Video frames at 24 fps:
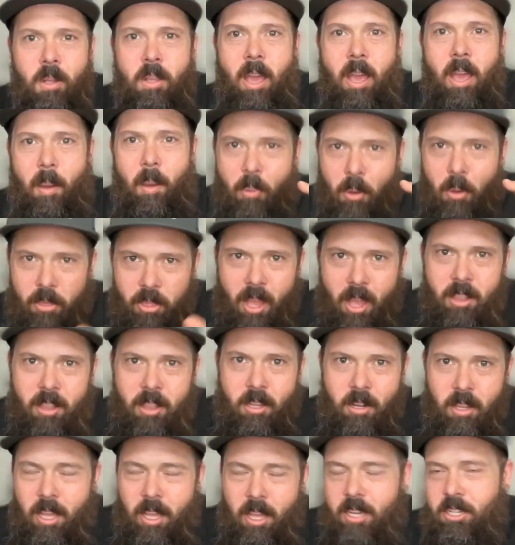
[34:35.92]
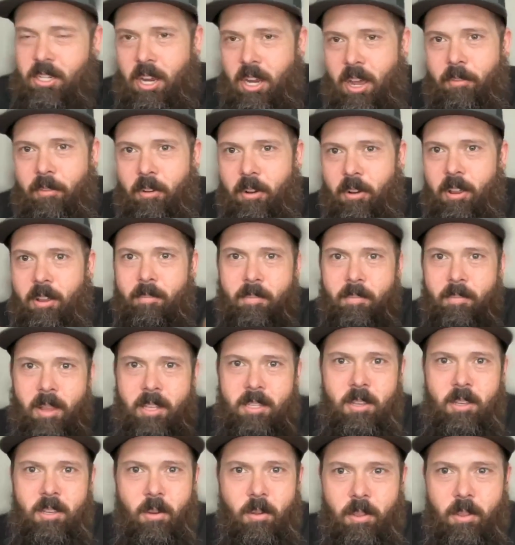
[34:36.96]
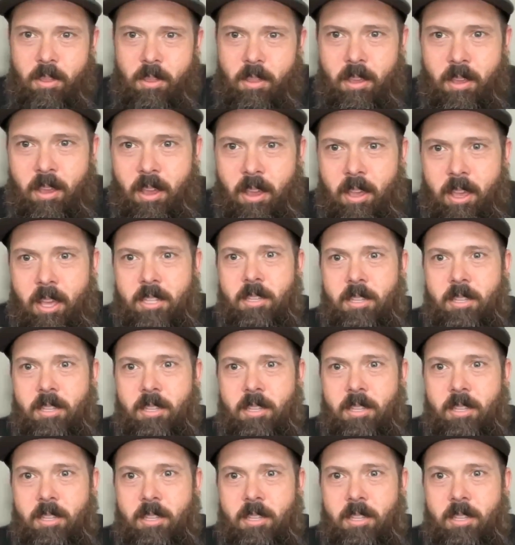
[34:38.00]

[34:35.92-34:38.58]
yeah, put that little extra effort in. That's the only thing I guess